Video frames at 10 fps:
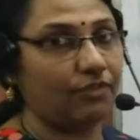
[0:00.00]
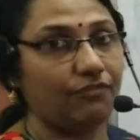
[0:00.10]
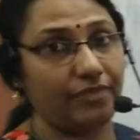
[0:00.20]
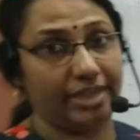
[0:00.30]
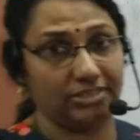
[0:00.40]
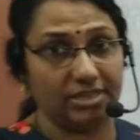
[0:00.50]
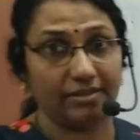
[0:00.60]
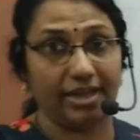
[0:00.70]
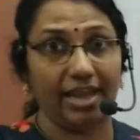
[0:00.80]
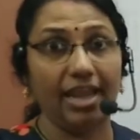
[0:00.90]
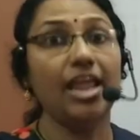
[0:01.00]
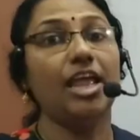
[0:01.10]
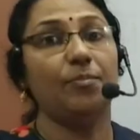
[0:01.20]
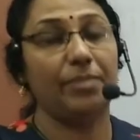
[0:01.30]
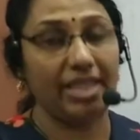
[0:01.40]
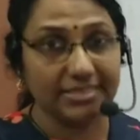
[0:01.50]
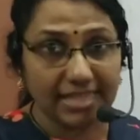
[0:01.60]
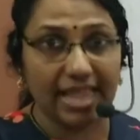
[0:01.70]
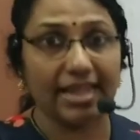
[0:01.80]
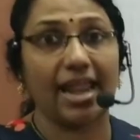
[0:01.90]
Vector A makes
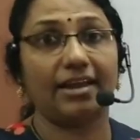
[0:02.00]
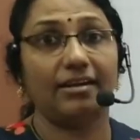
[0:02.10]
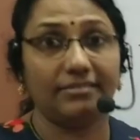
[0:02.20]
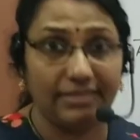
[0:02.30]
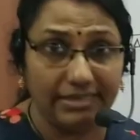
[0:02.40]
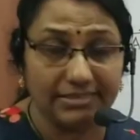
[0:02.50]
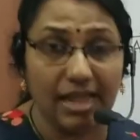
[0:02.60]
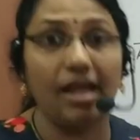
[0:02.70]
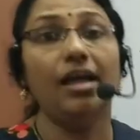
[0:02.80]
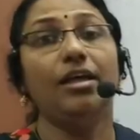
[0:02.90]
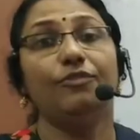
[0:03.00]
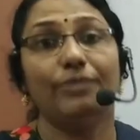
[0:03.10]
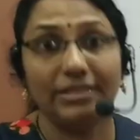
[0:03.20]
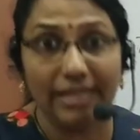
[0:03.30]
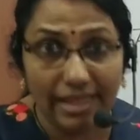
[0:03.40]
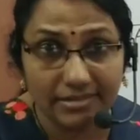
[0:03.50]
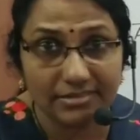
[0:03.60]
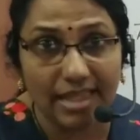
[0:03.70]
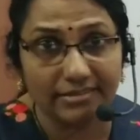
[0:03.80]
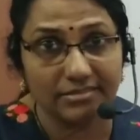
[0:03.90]
an angle theta with
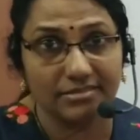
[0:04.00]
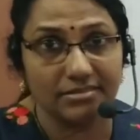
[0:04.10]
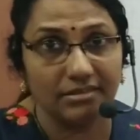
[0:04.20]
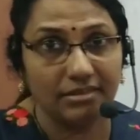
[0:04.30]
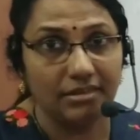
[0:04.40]
x-axis.